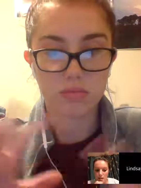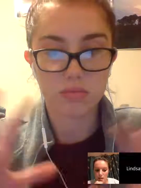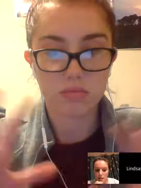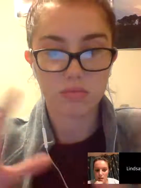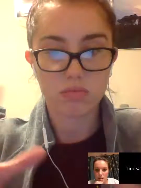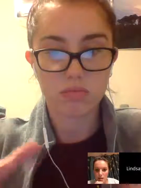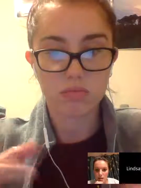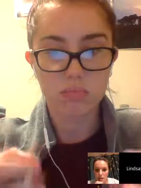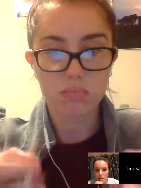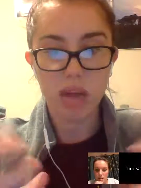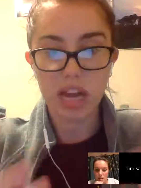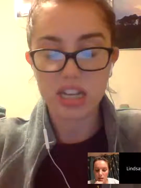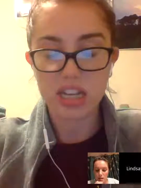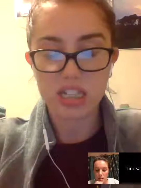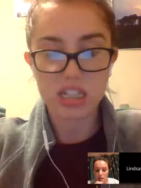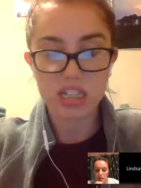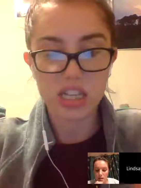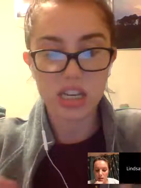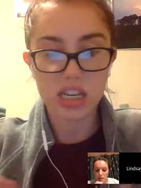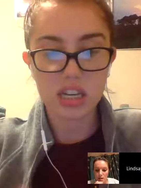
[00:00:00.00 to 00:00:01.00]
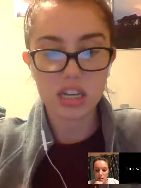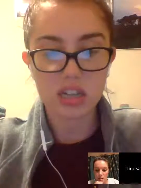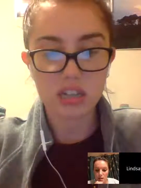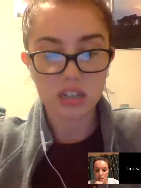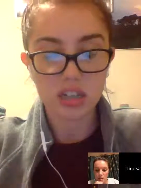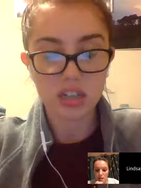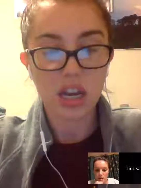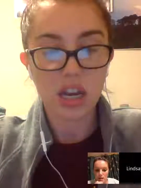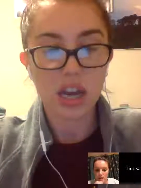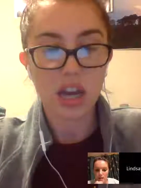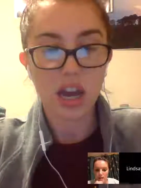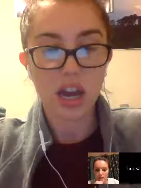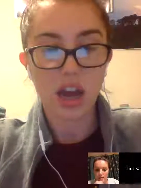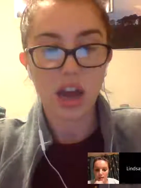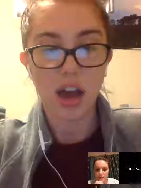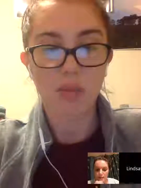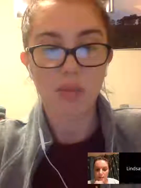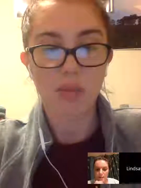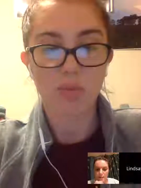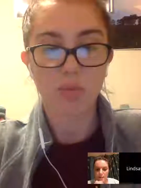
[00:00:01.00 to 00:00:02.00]
magazine
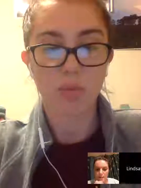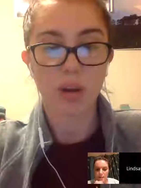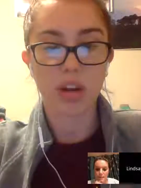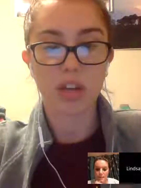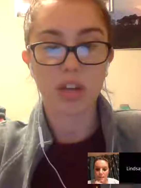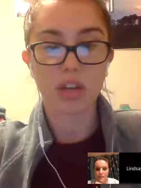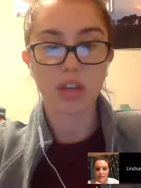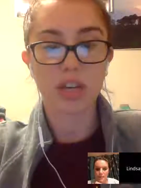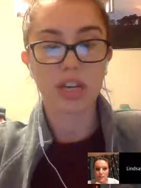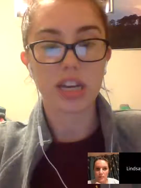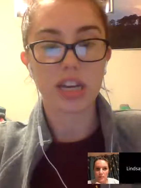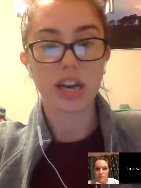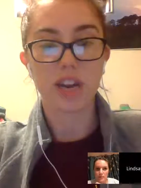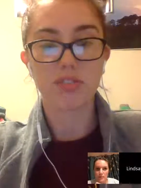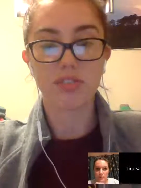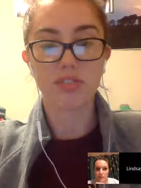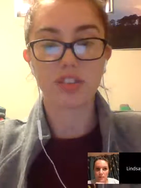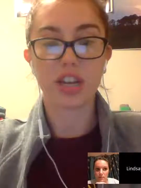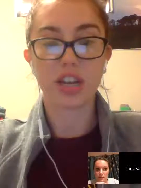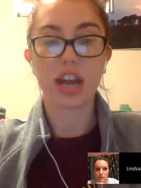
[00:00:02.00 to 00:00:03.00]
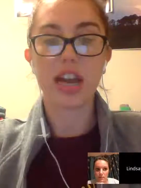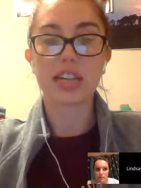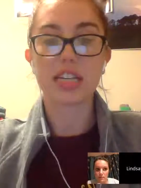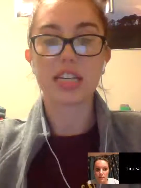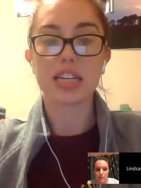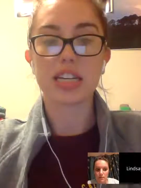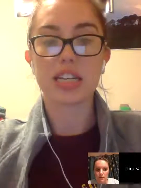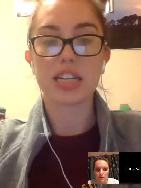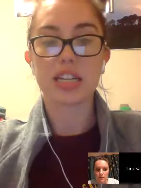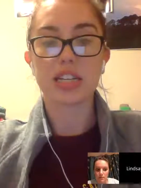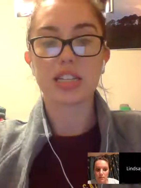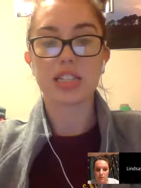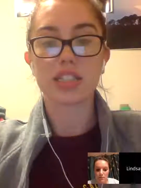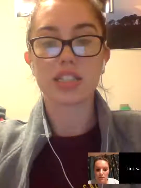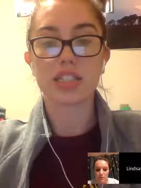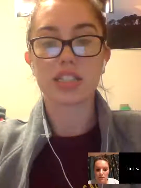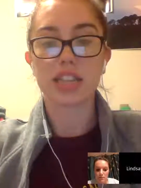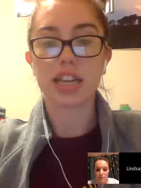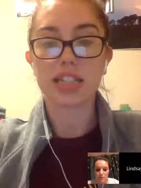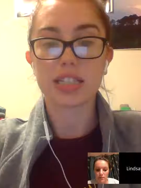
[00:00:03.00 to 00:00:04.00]
where you can get free ideas
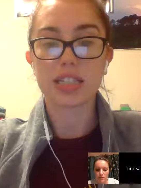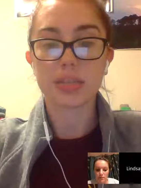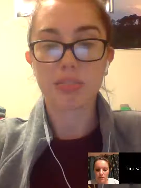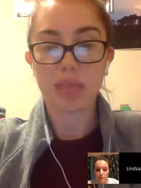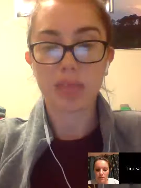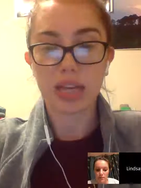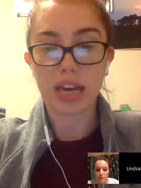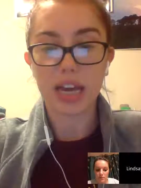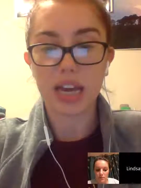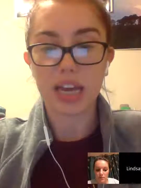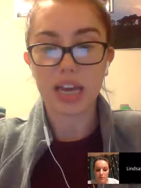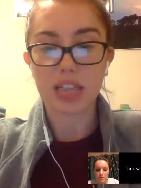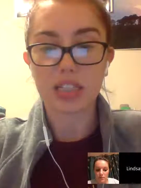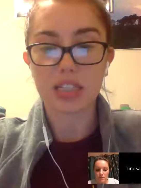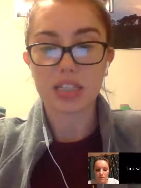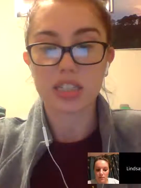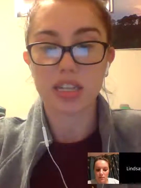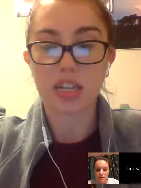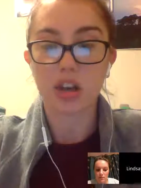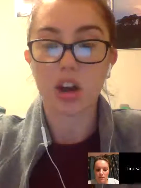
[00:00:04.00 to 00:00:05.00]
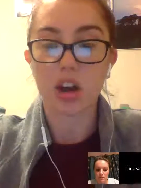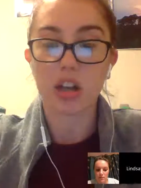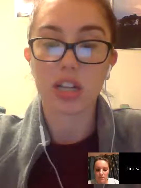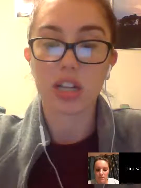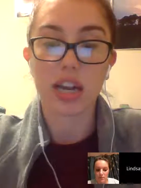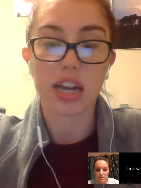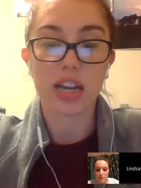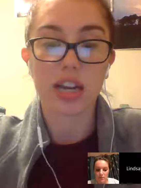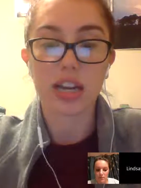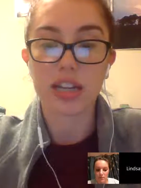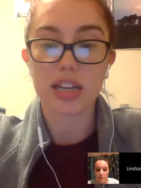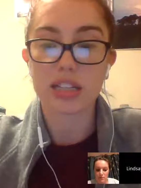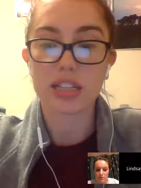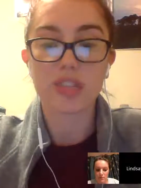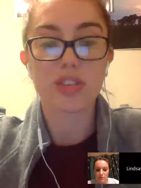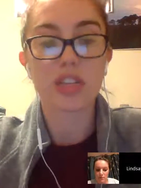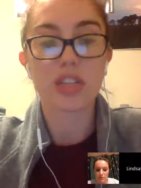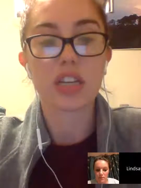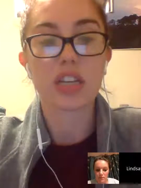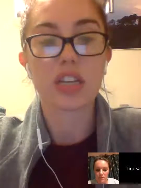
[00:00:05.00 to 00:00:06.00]
and lesson plans and online
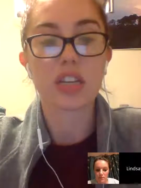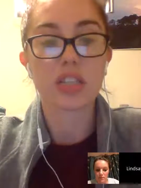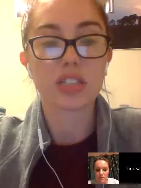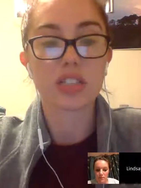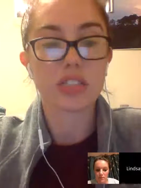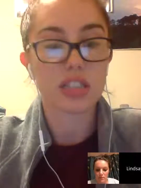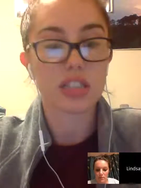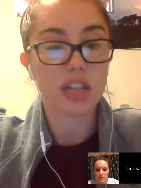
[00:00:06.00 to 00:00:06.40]
activities,